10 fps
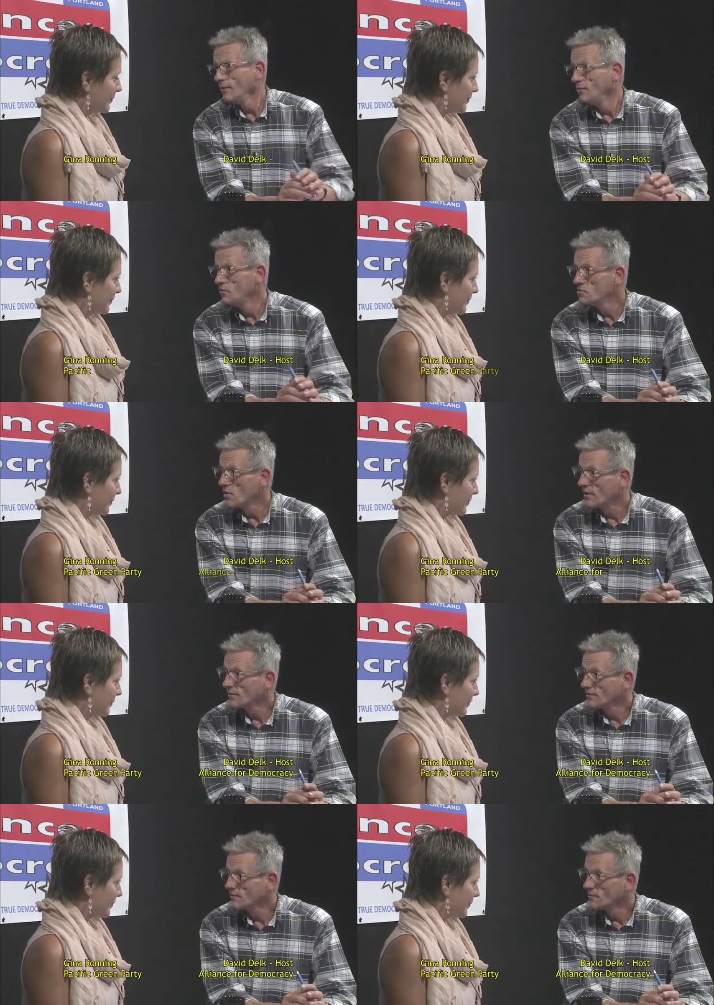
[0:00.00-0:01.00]
Speaker 1: You
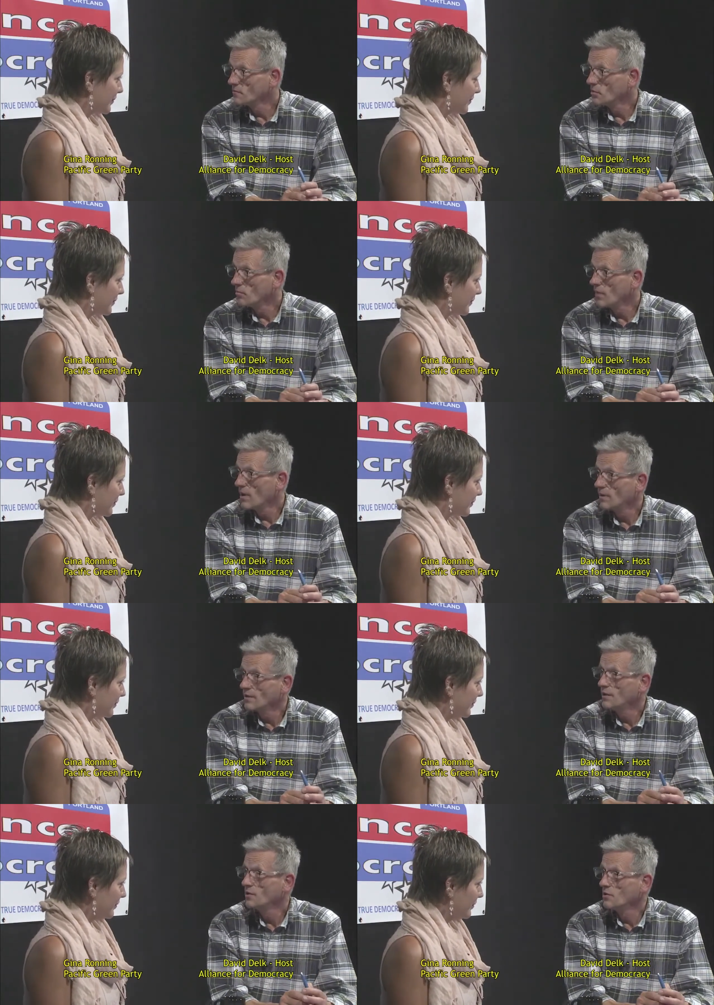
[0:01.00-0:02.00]
talked earlier about
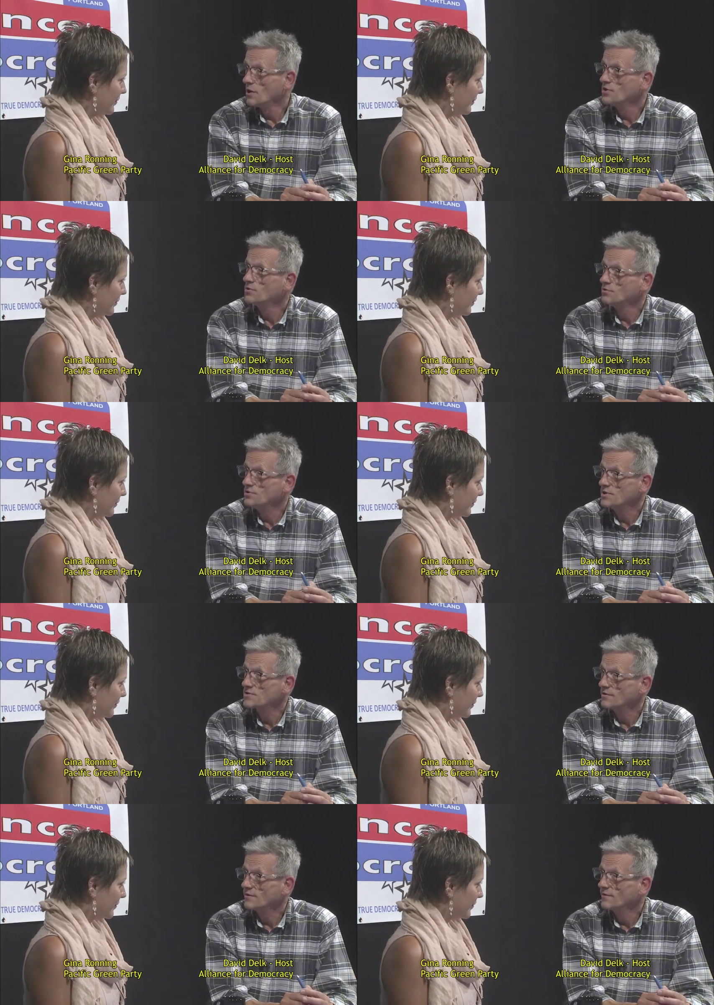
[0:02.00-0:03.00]
ecological
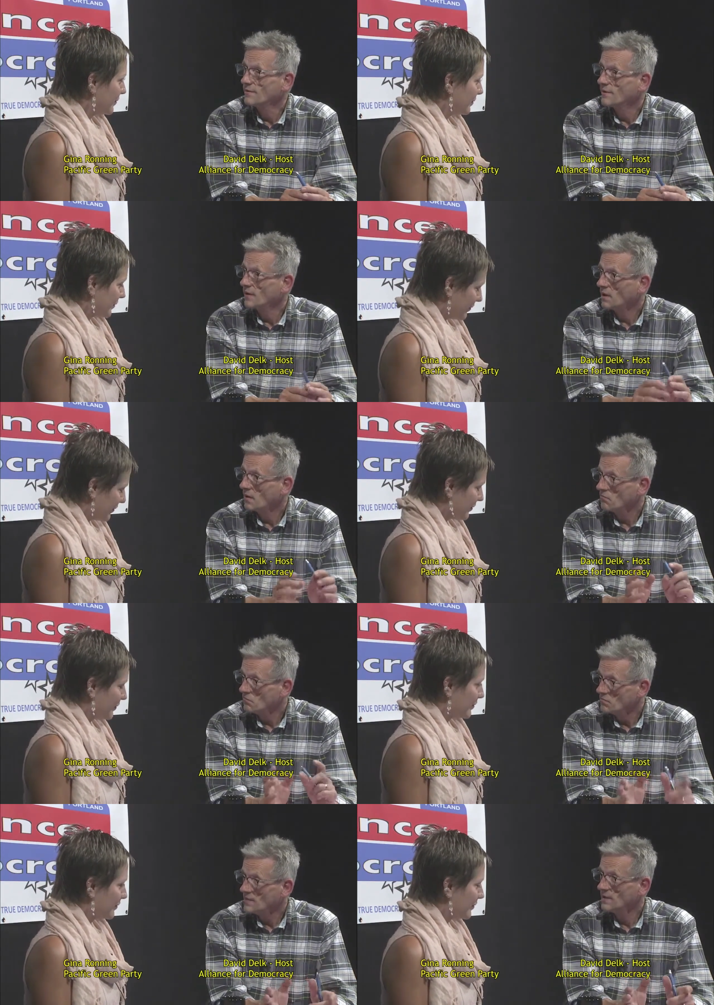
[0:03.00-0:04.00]
justice
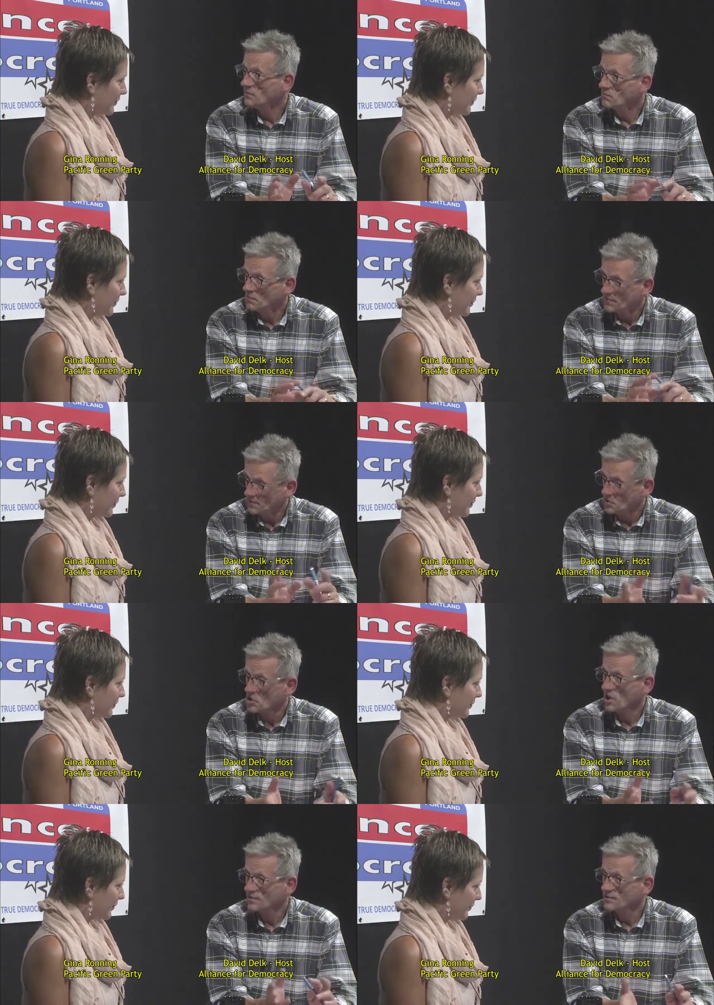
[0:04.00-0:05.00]
within the
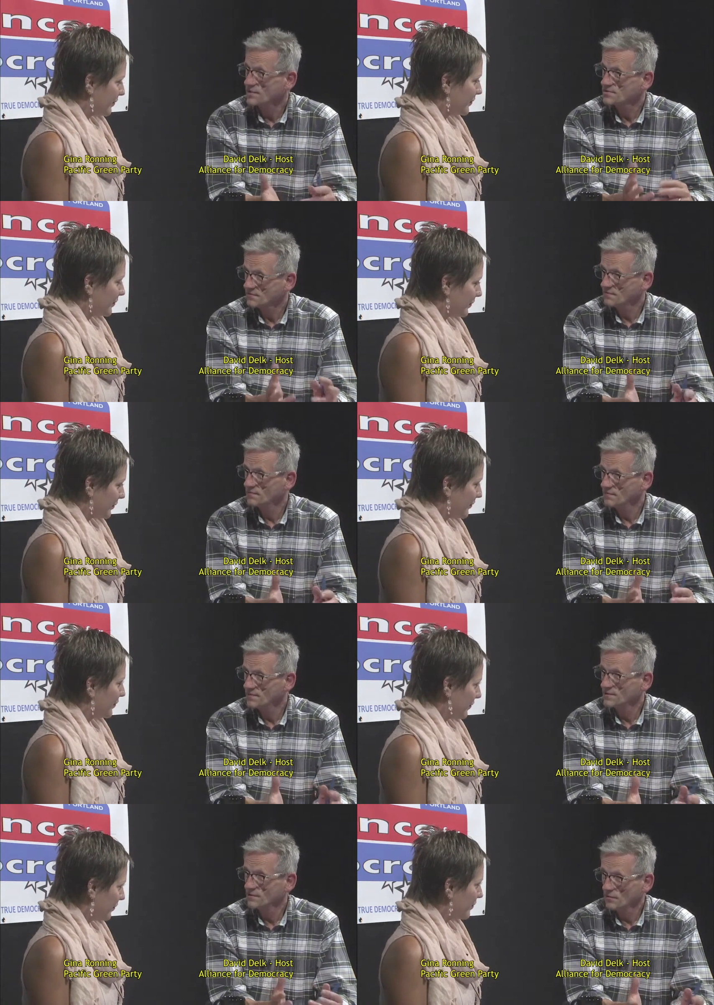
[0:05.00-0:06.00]
context of
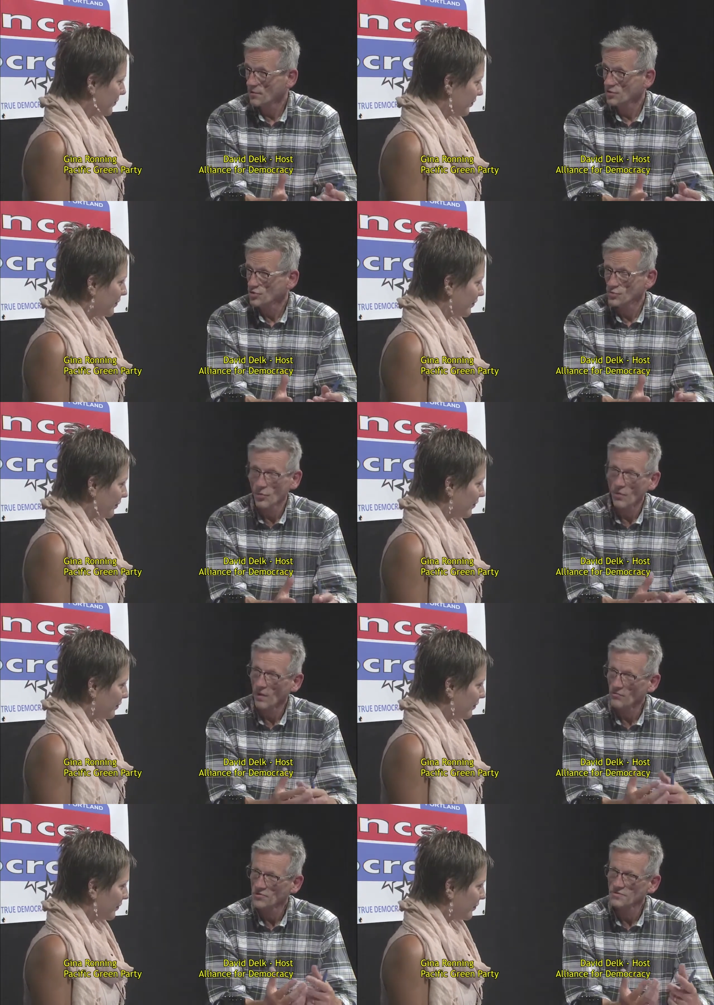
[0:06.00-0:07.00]
this larger
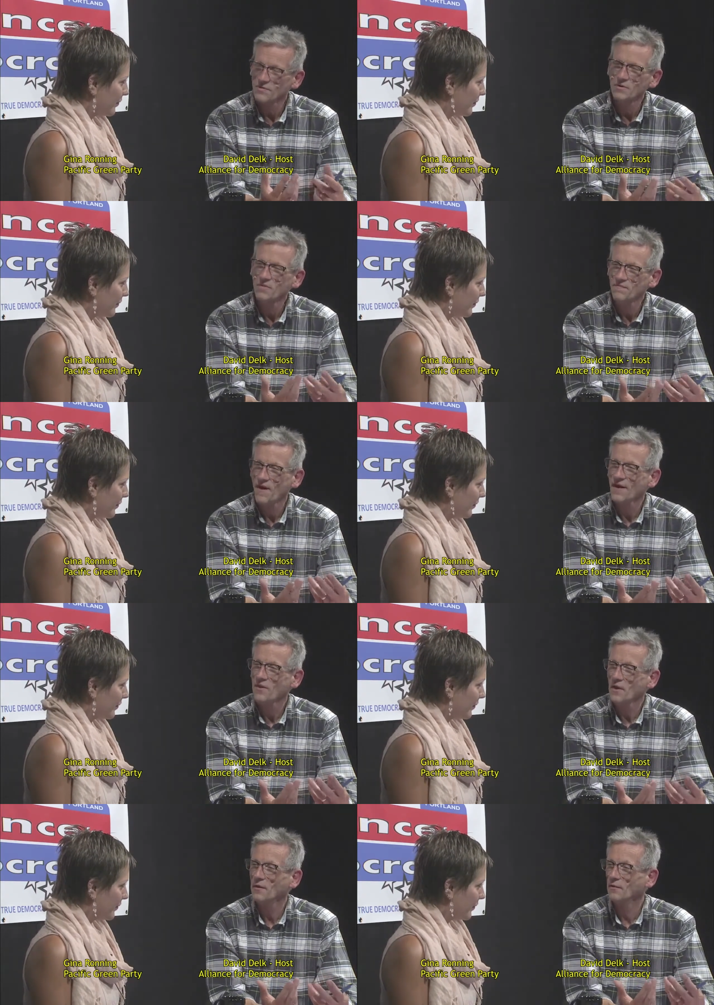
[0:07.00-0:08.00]
program. Just define
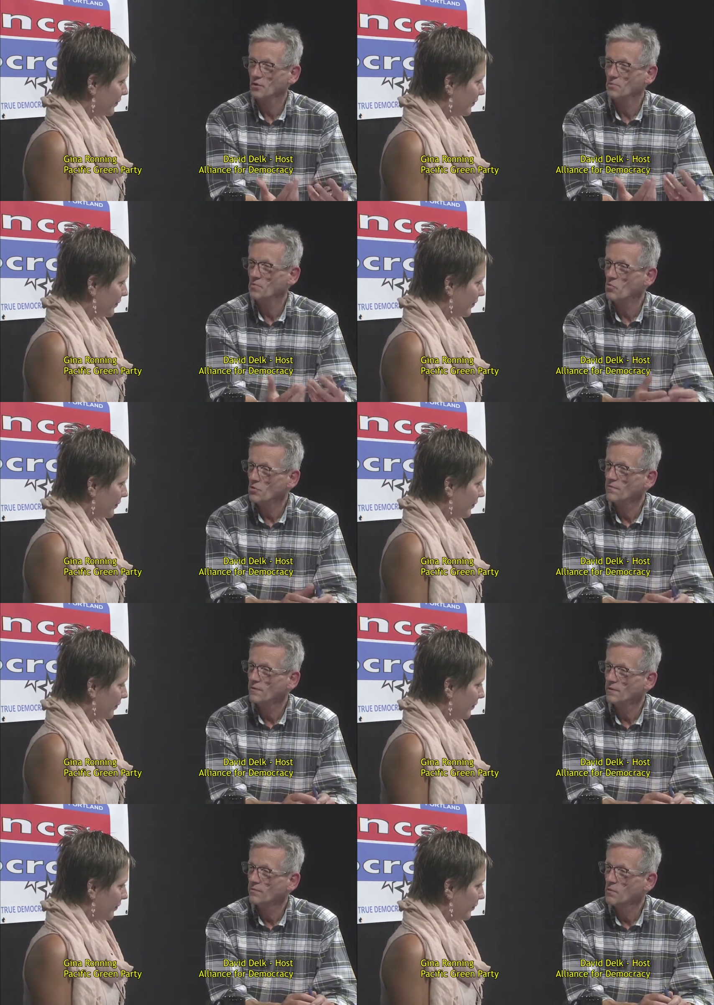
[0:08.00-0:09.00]
that a little bit more
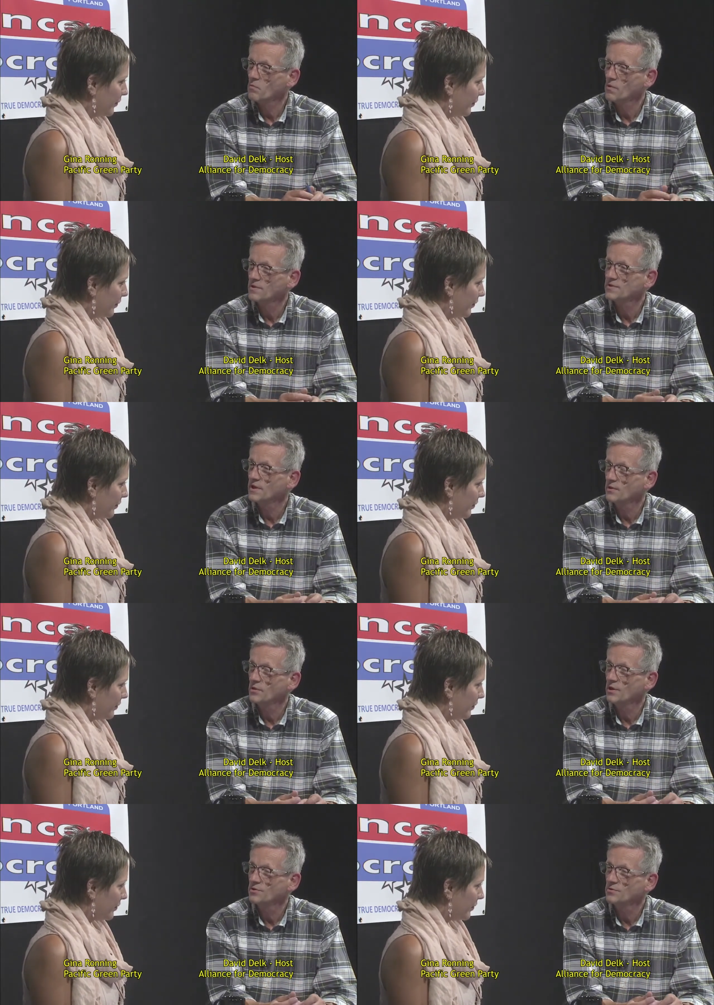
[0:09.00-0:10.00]
for us. What is
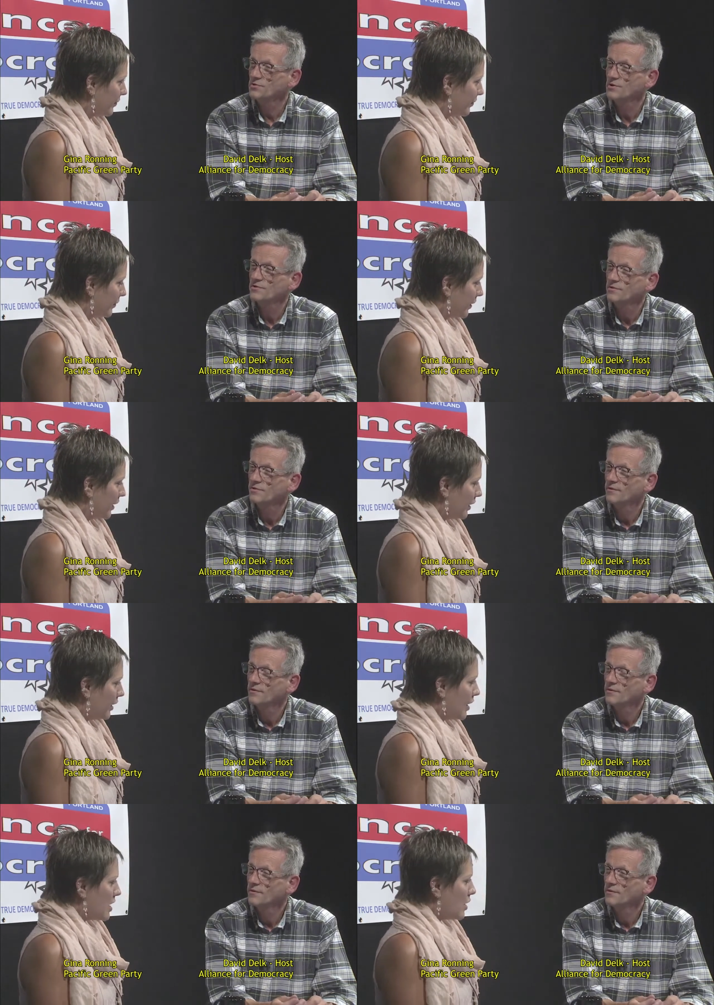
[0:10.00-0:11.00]
ecological justice?
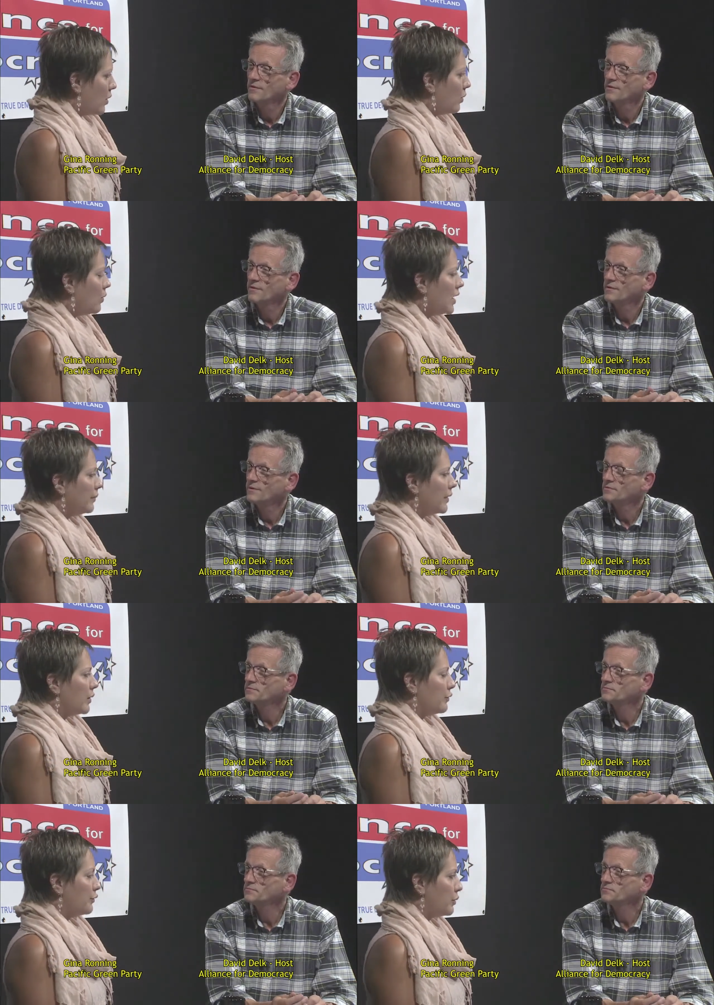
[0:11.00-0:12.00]
Speaker 2: Well,
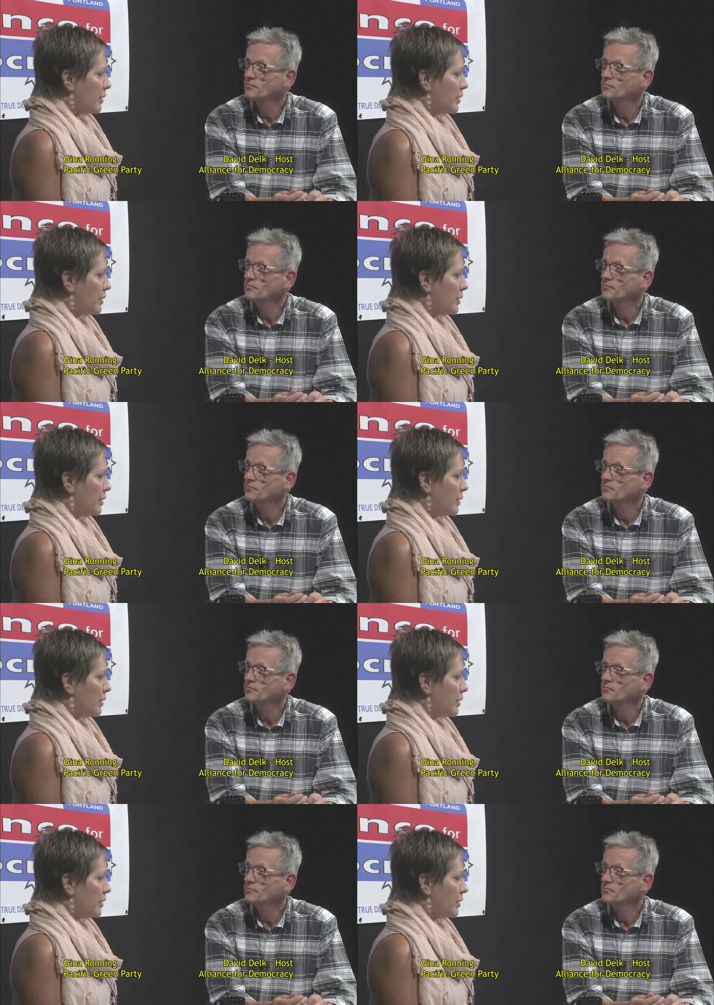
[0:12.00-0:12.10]
for